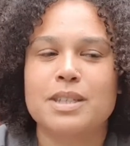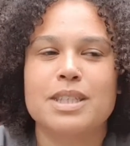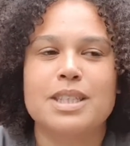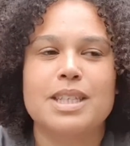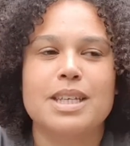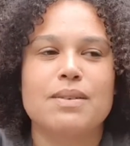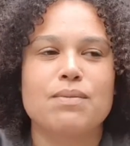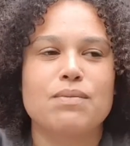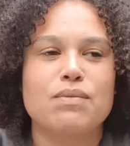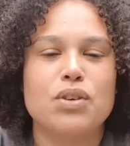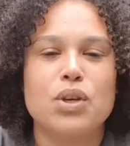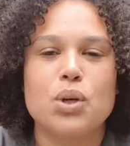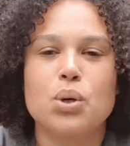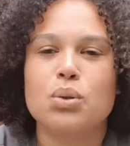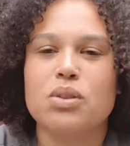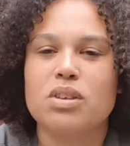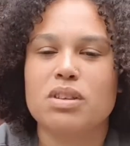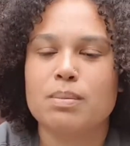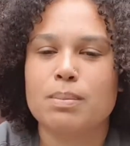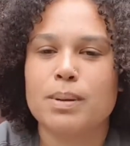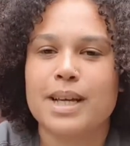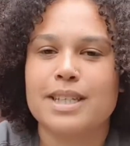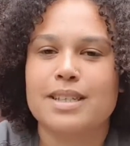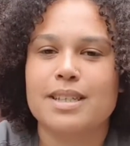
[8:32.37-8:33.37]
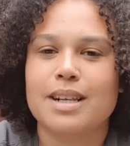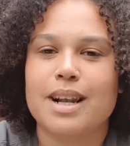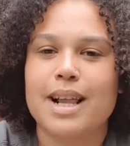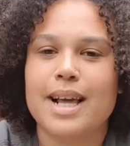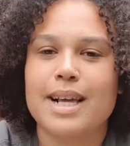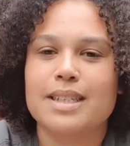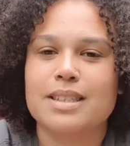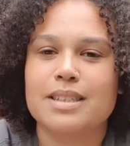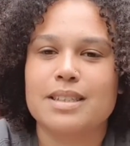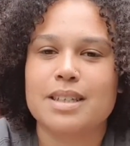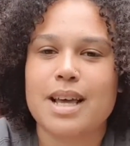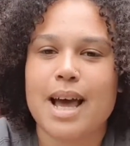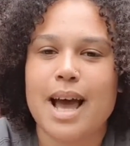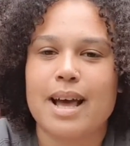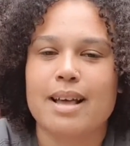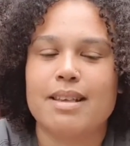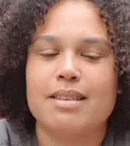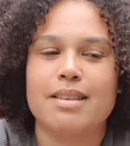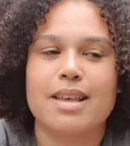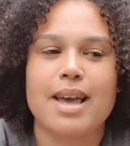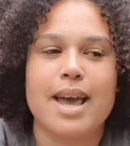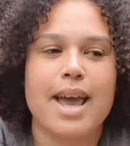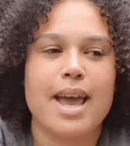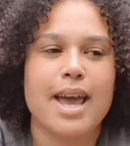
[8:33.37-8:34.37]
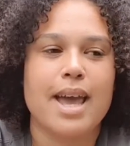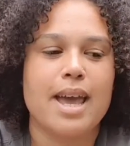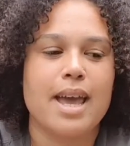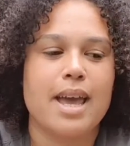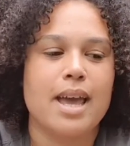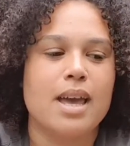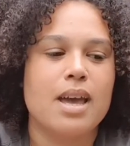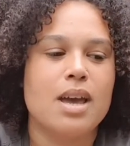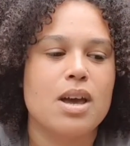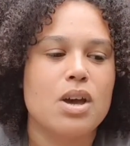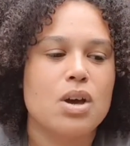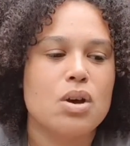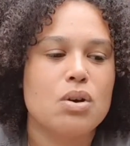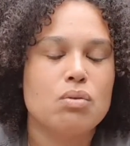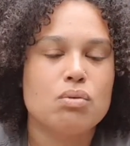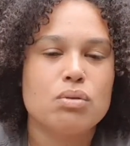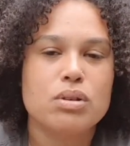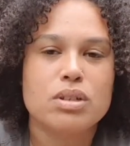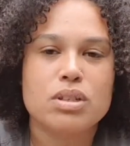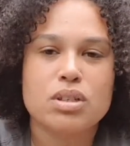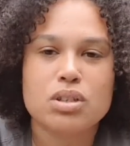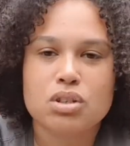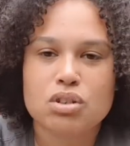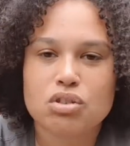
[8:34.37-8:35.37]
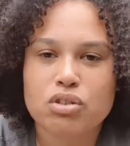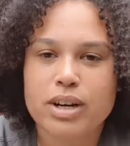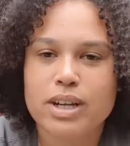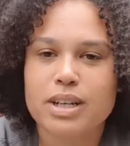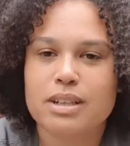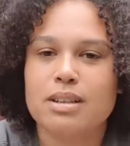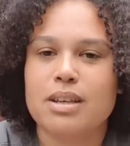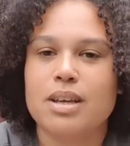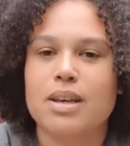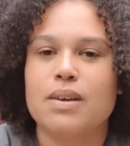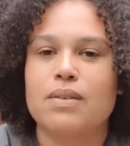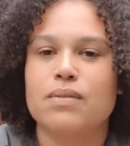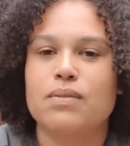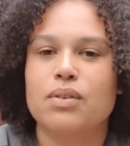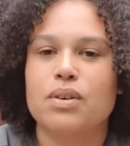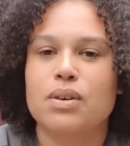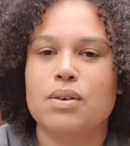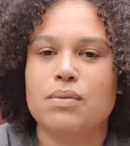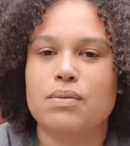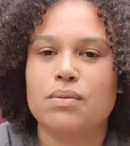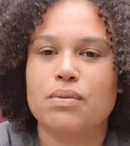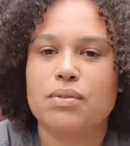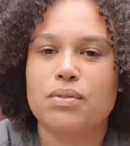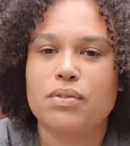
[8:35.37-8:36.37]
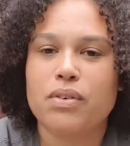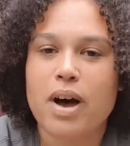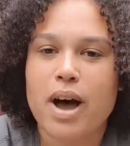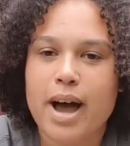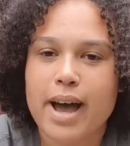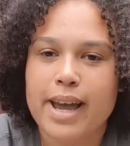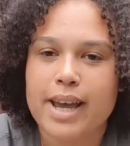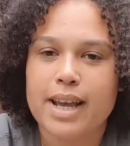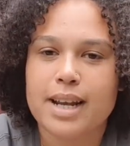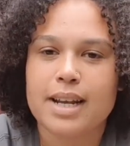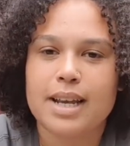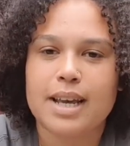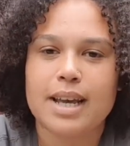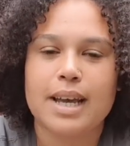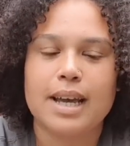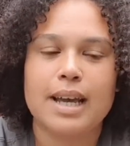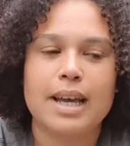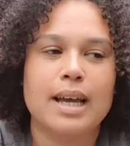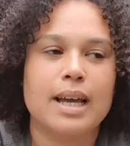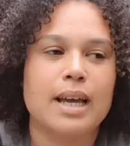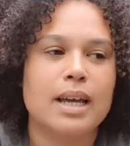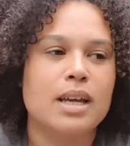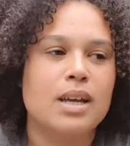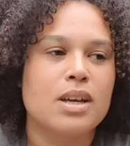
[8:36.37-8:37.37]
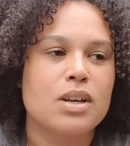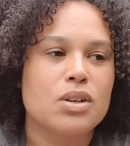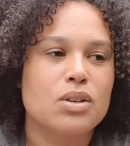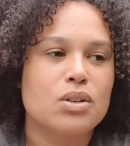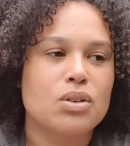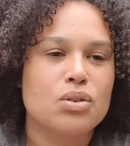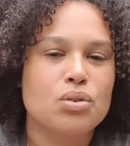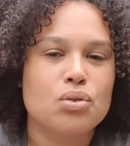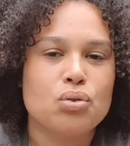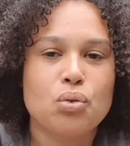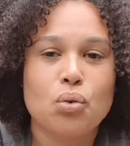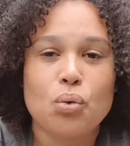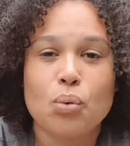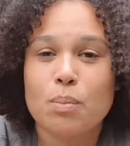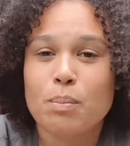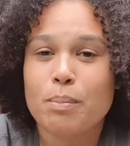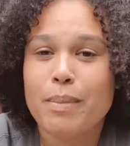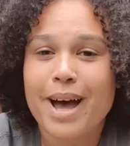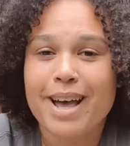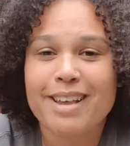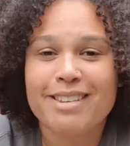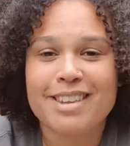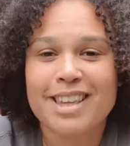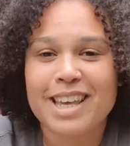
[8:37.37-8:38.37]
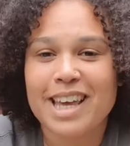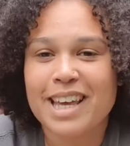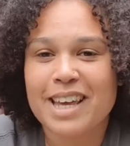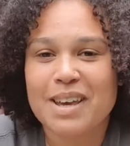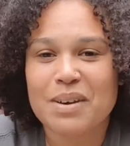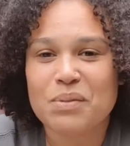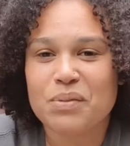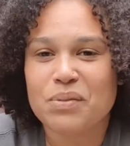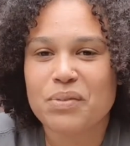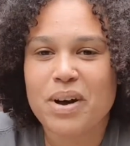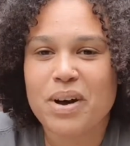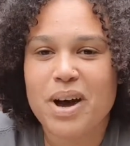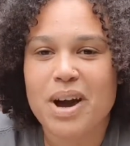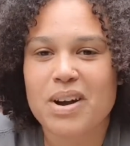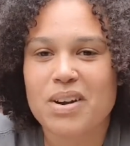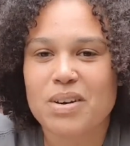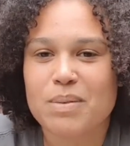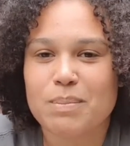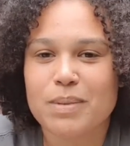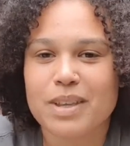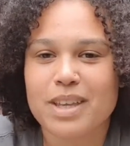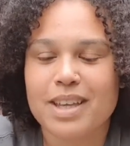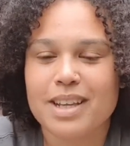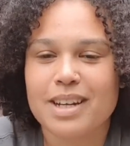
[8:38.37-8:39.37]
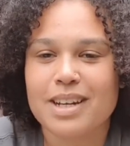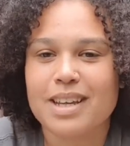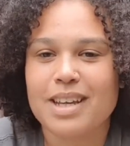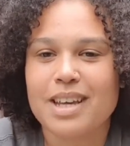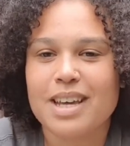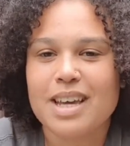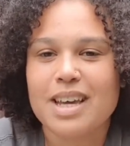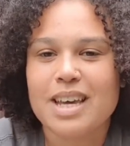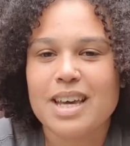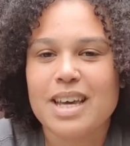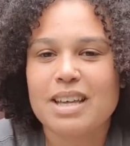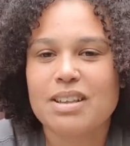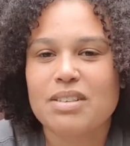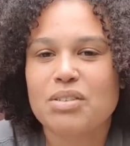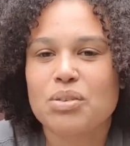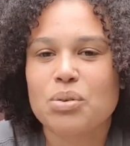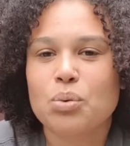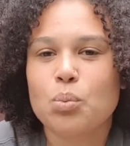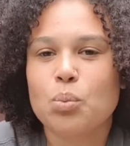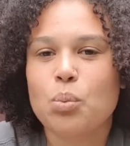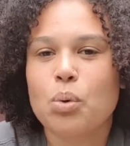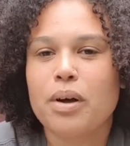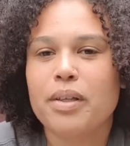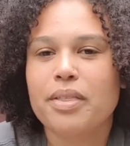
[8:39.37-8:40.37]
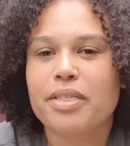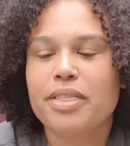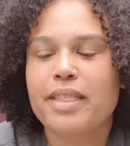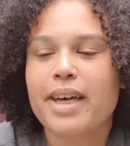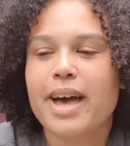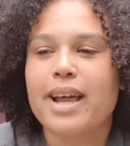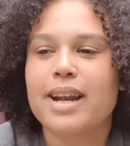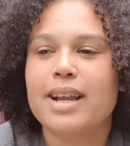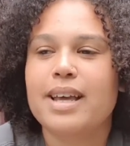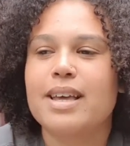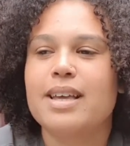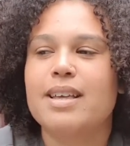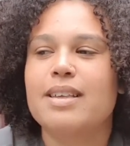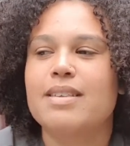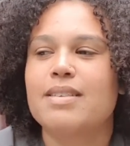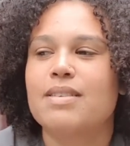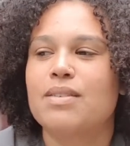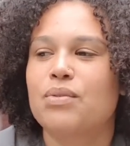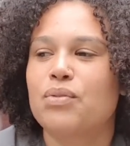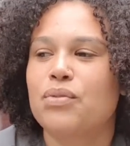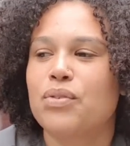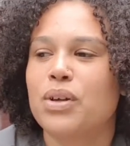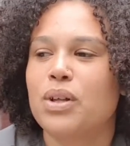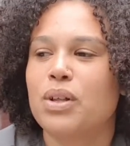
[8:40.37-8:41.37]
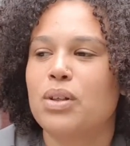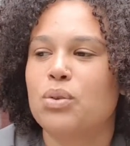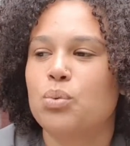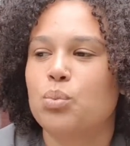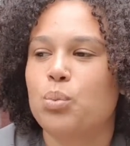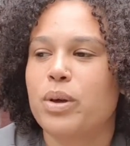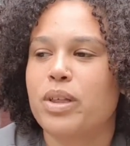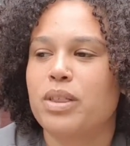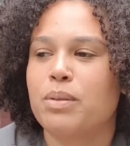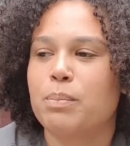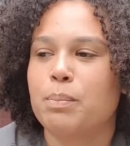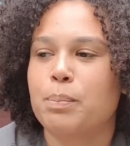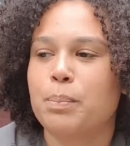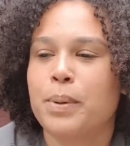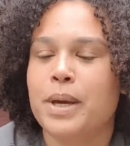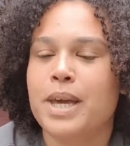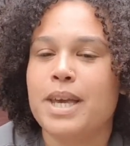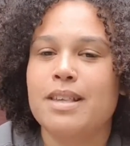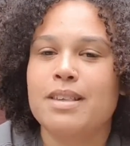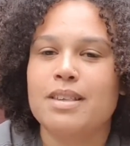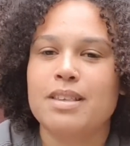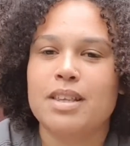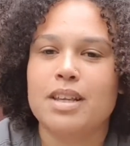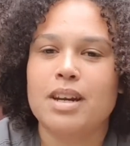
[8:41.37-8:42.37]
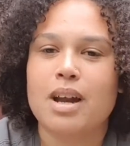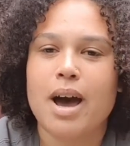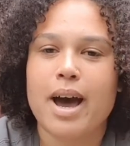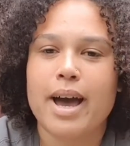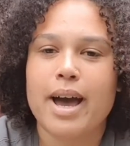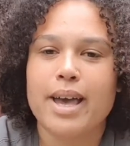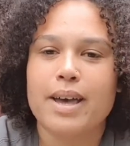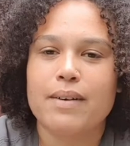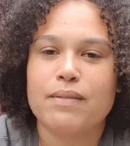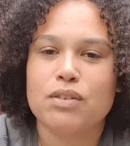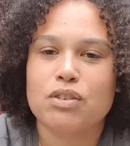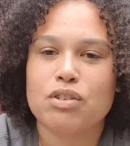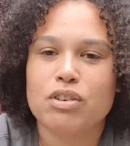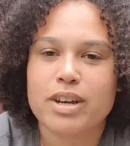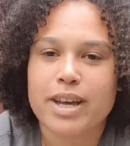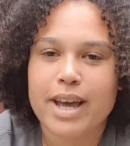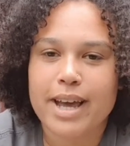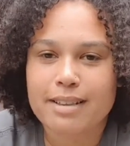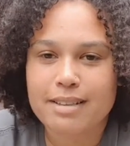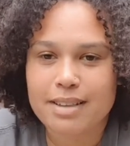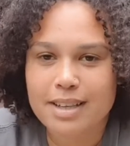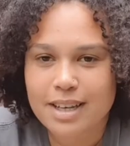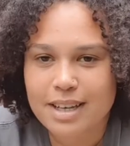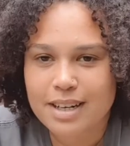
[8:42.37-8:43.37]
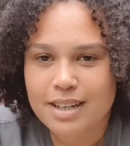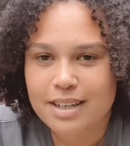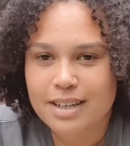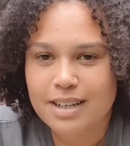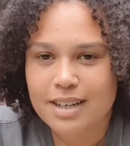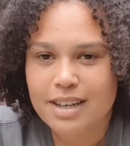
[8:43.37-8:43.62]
view this place less as a restrictive, confining, traumatic environment into one that is filled with peace that I have created,